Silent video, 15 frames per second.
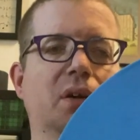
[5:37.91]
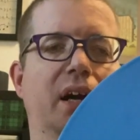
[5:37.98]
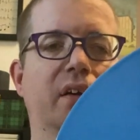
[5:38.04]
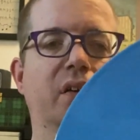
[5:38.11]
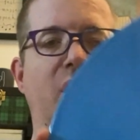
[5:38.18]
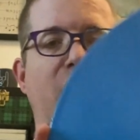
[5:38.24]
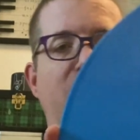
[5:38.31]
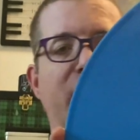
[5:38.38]
I don't
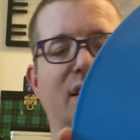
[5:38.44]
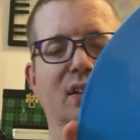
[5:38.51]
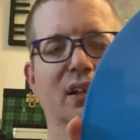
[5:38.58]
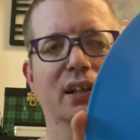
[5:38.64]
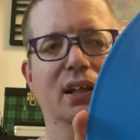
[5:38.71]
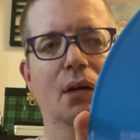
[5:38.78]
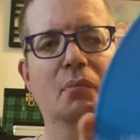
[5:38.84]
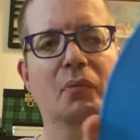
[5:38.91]
know if it's going
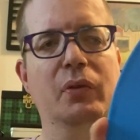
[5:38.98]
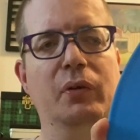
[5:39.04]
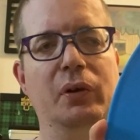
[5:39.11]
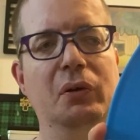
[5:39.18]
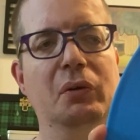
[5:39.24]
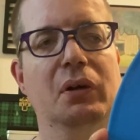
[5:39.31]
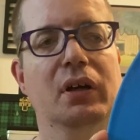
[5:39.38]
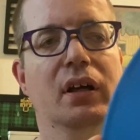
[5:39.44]
to come
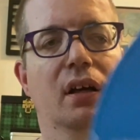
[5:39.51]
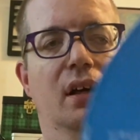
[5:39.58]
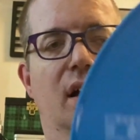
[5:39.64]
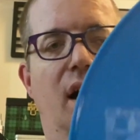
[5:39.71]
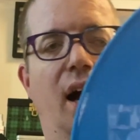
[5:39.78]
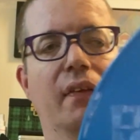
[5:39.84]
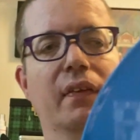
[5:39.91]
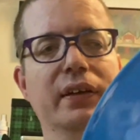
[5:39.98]
through on the